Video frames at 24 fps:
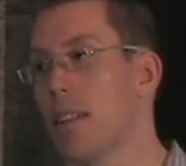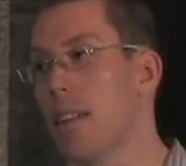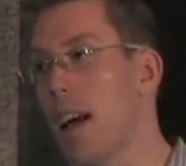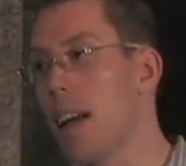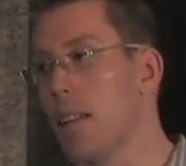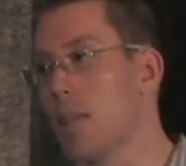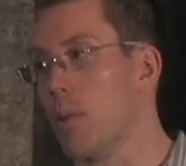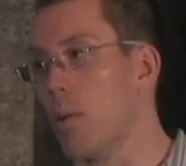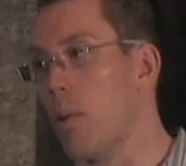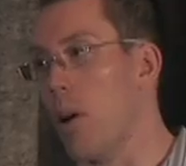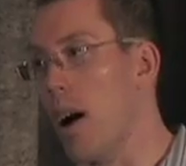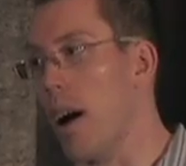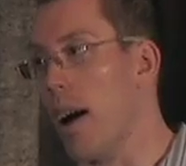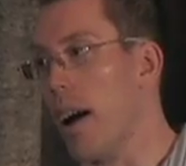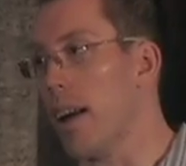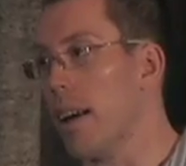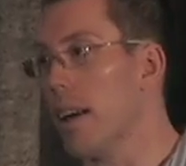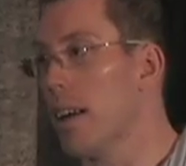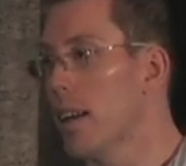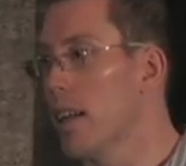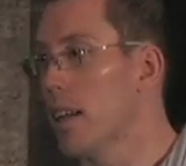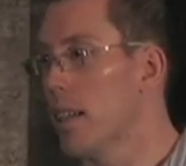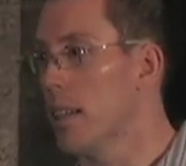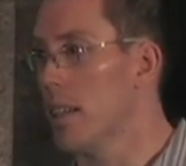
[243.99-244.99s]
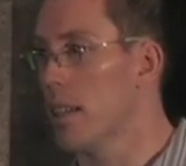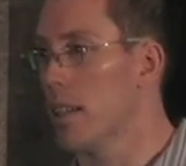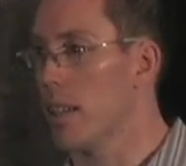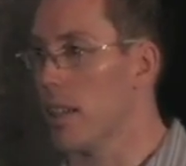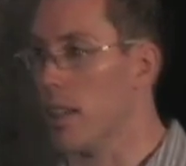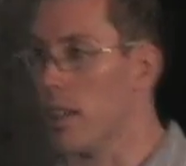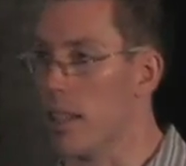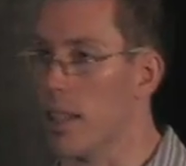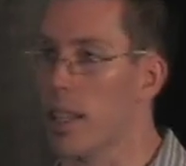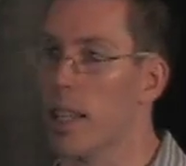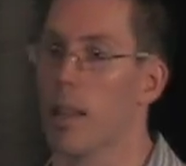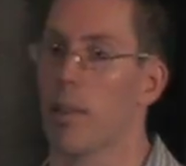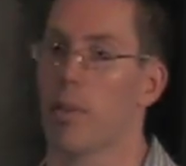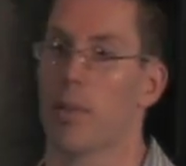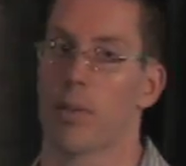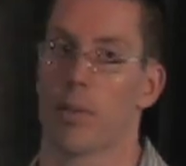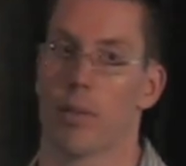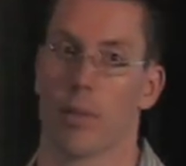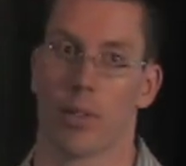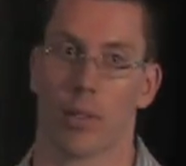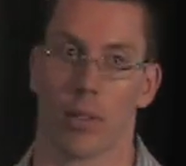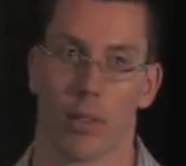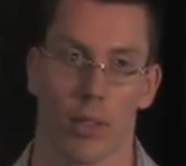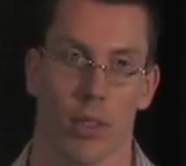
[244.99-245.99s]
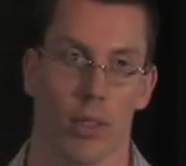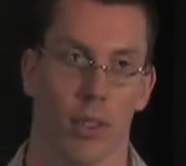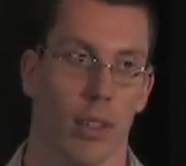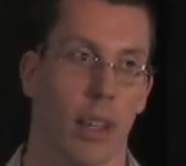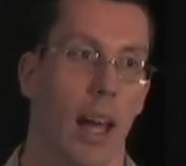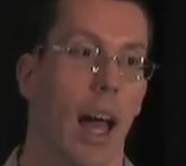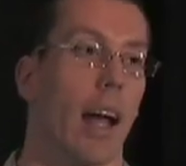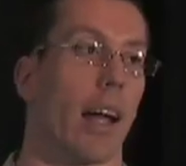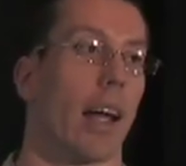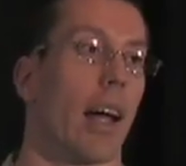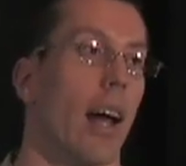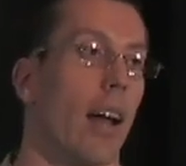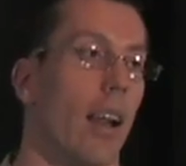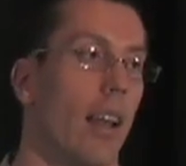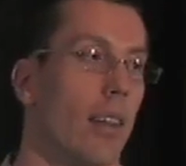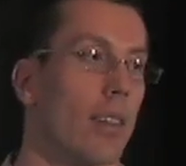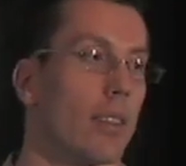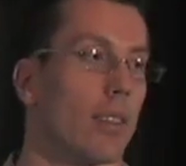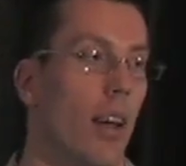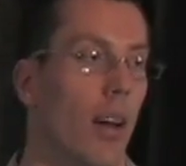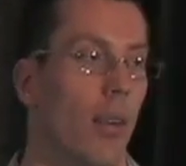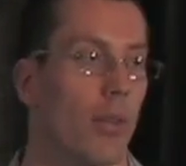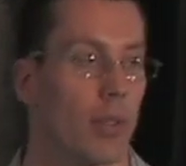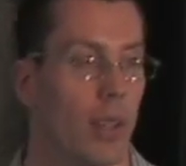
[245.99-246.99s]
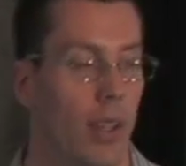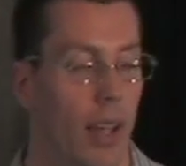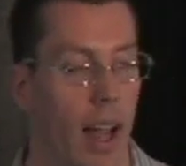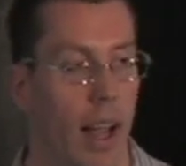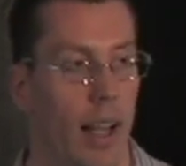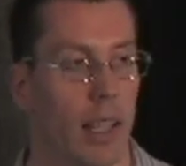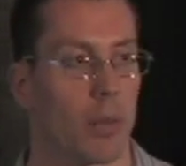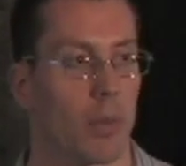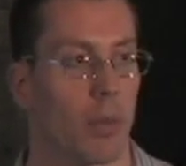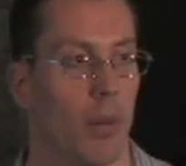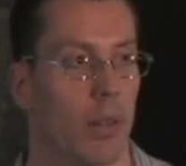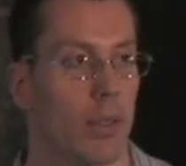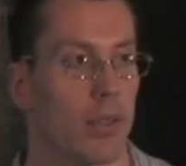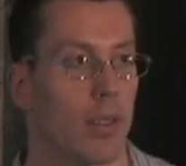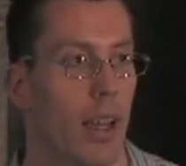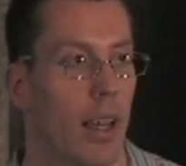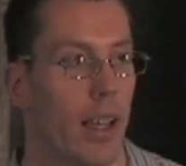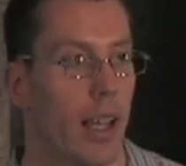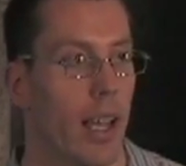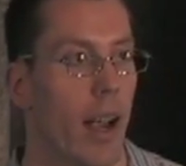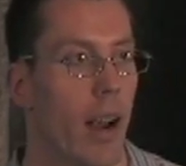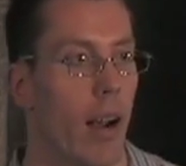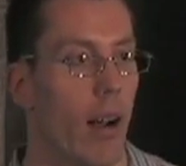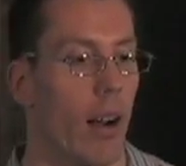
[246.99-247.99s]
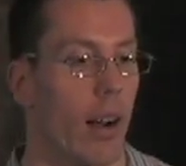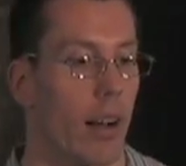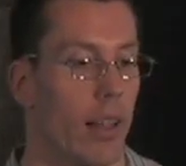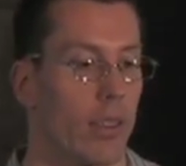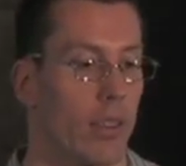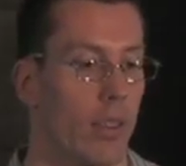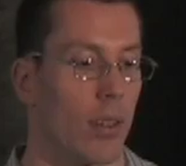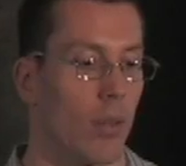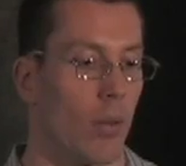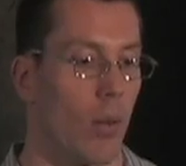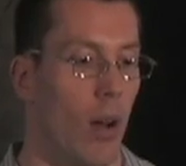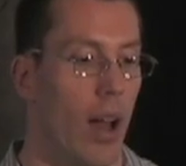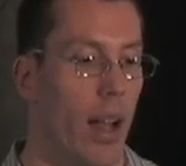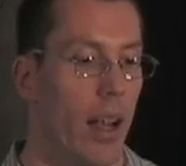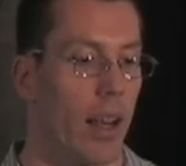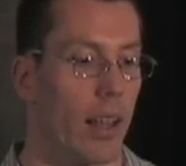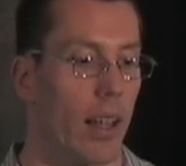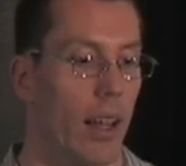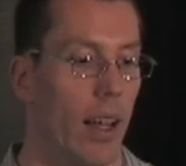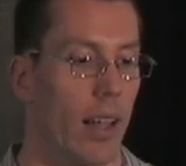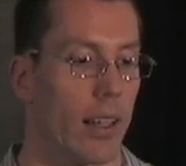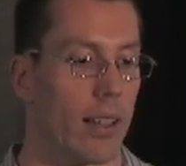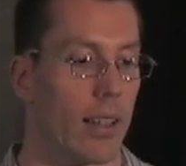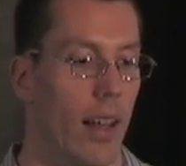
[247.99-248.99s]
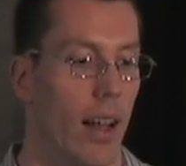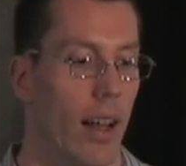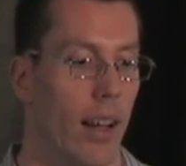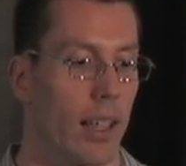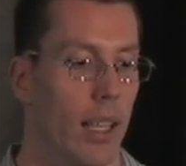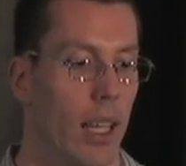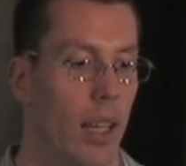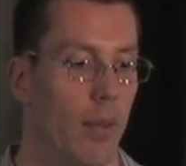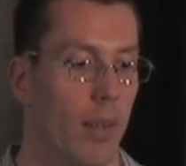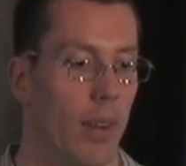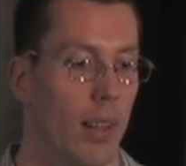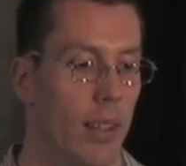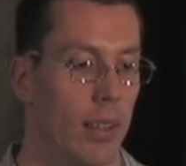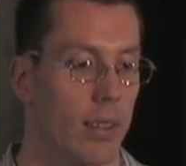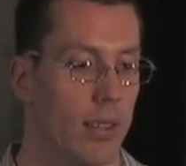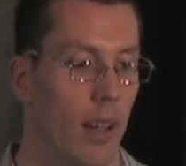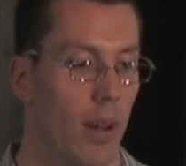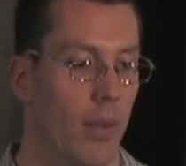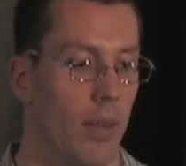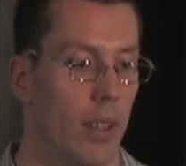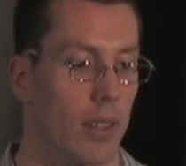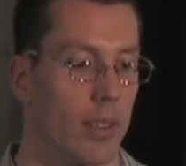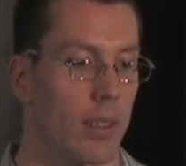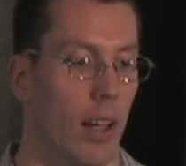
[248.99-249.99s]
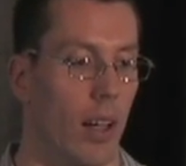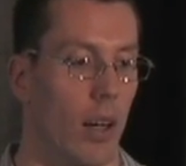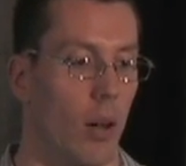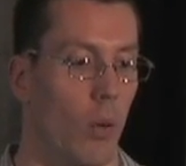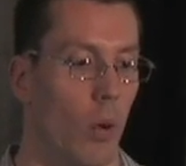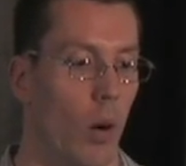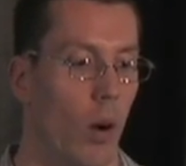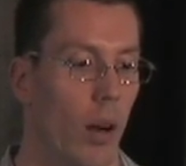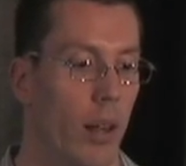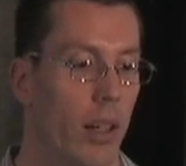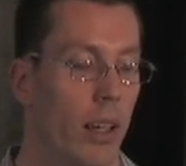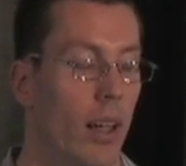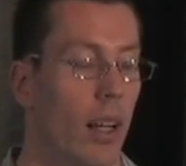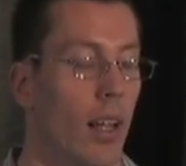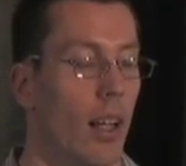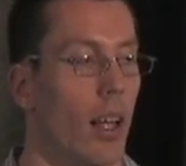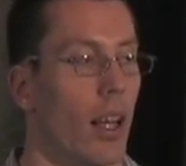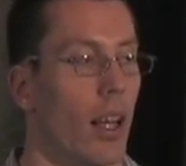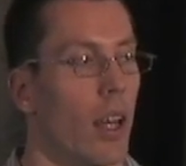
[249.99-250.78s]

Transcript: And that's why you leave that kind of stuff to experts like Eric to write and give you the stuff that's going to work.